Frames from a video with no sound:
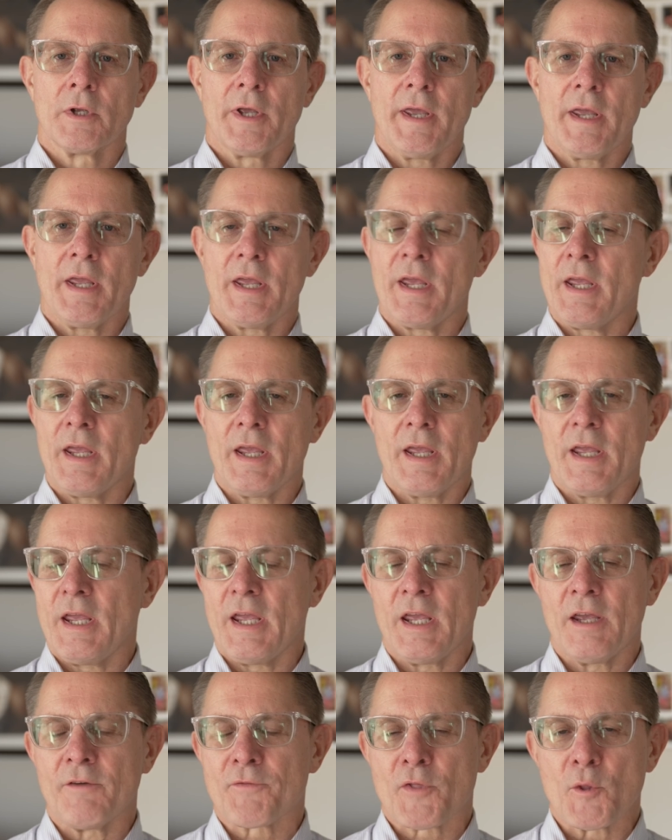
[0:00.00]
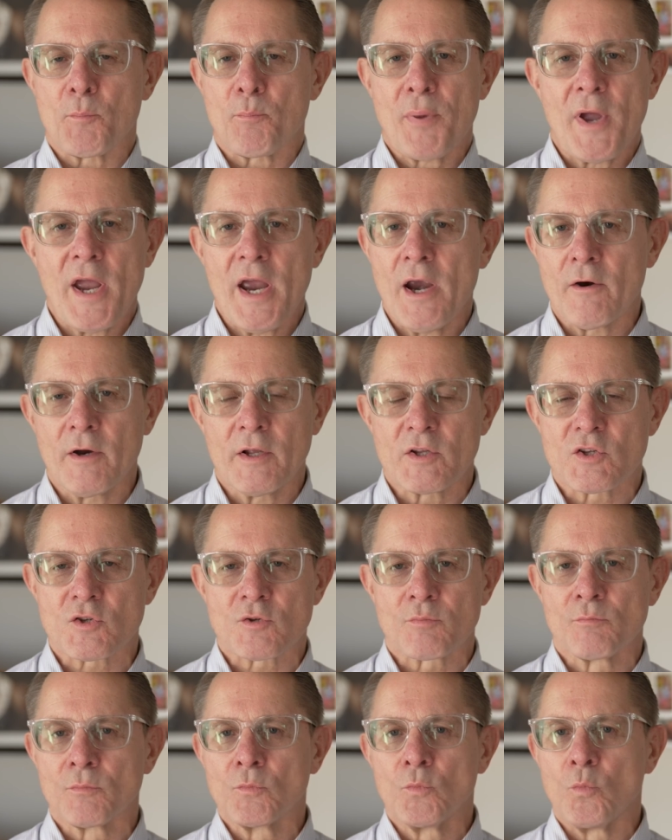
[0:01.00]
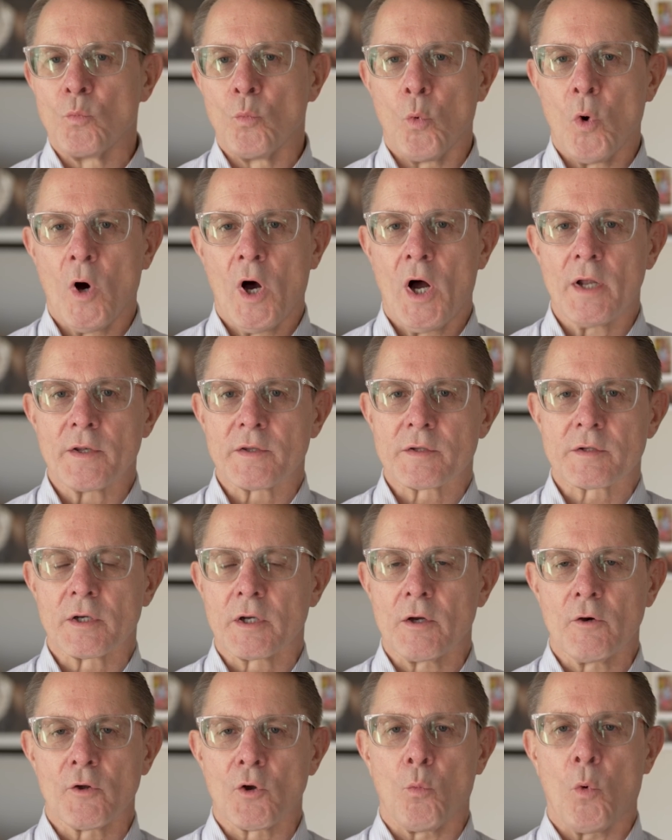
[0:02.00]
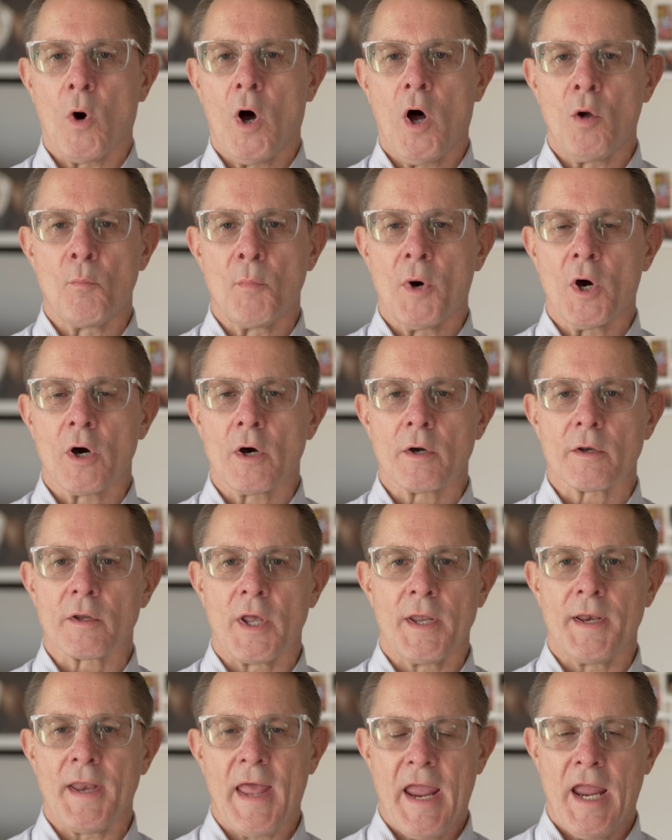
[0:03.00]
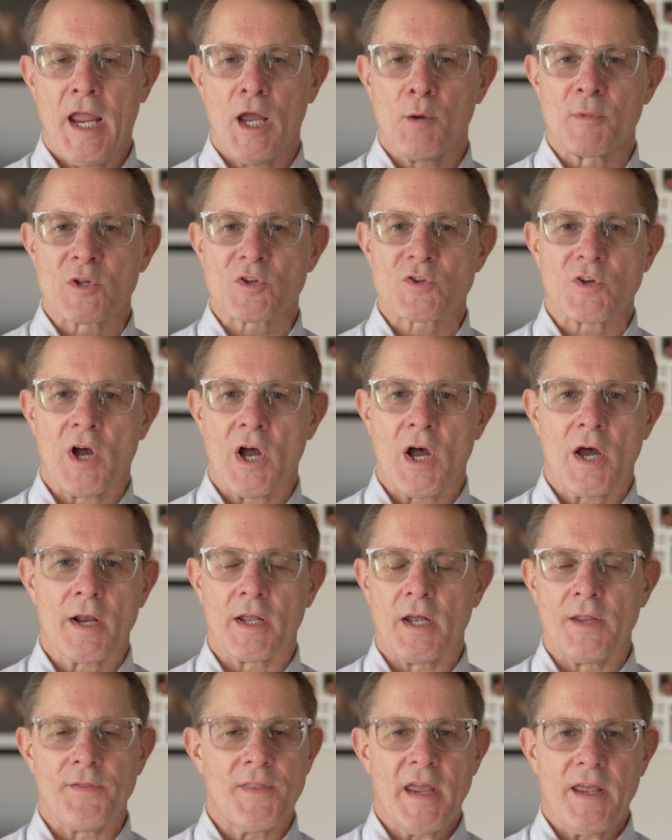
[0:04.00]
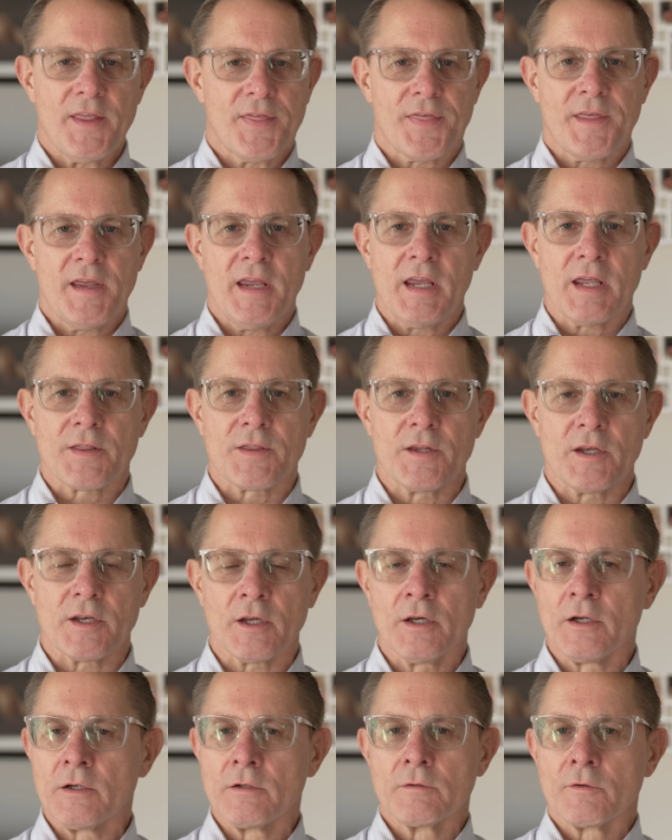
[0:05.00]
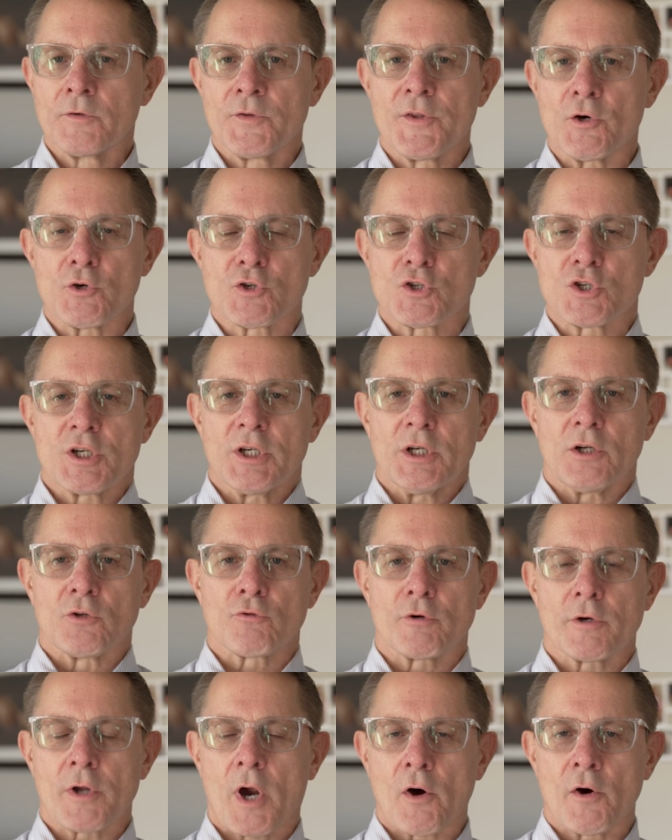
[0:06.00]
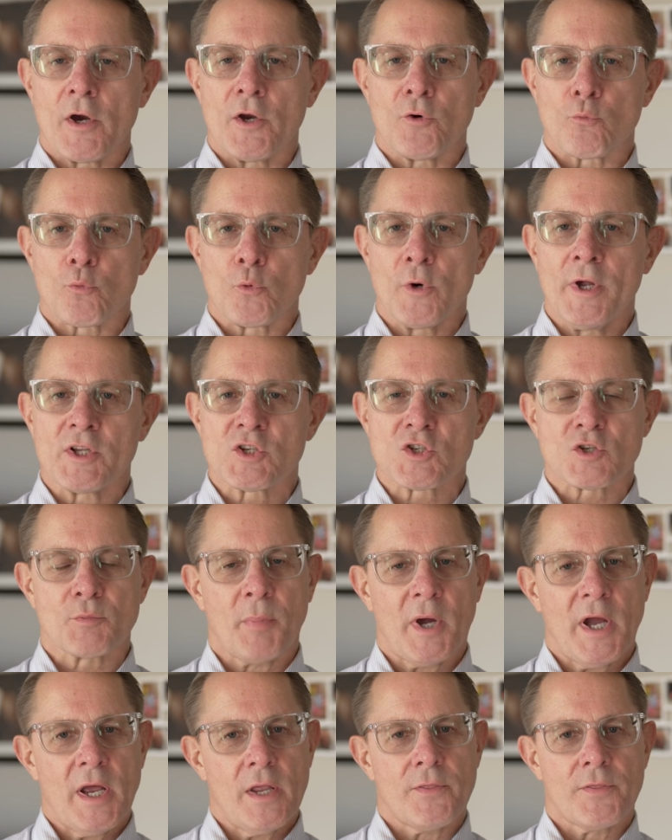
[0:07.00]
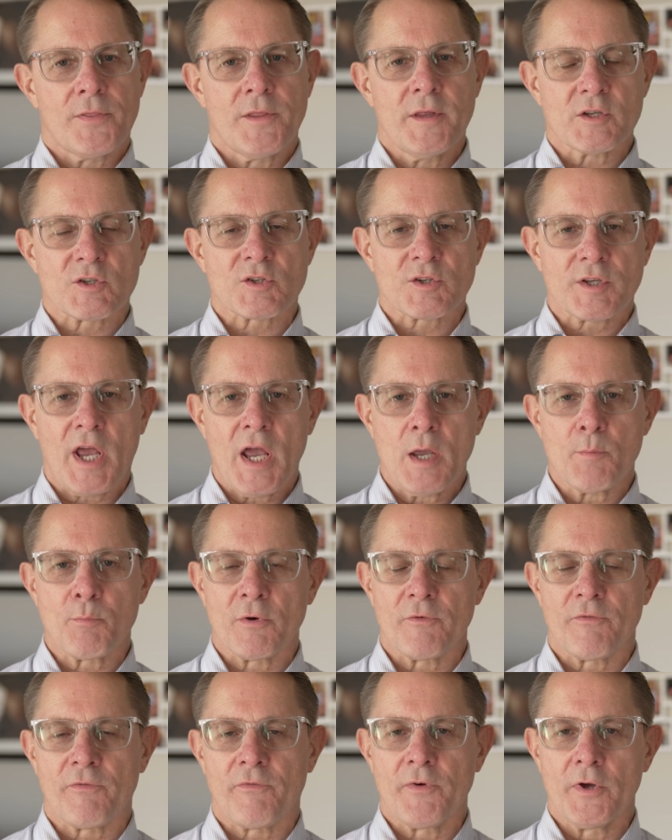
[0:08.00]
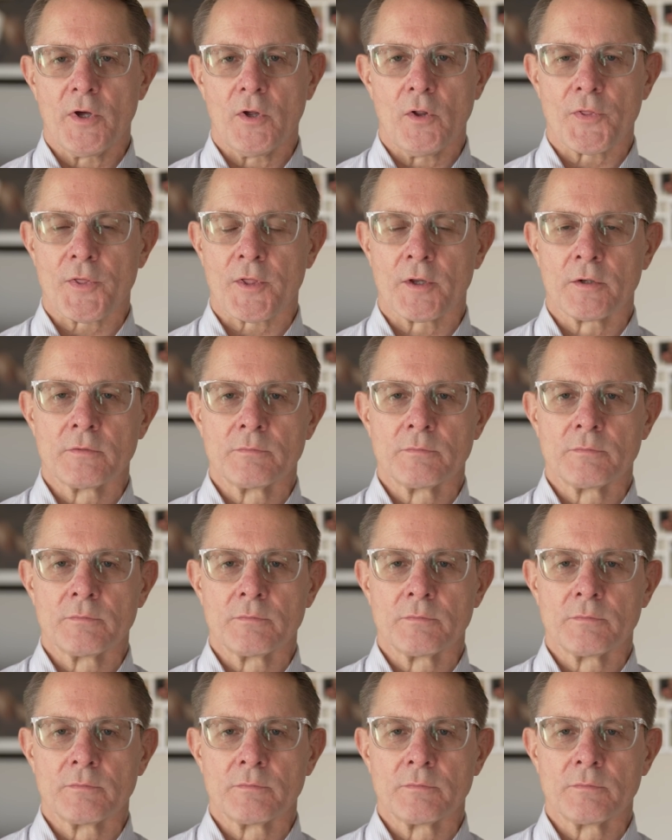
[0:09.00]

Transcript: If the parents want to go to Walmart and Amazon and they think that their children are enriched by this type of filth,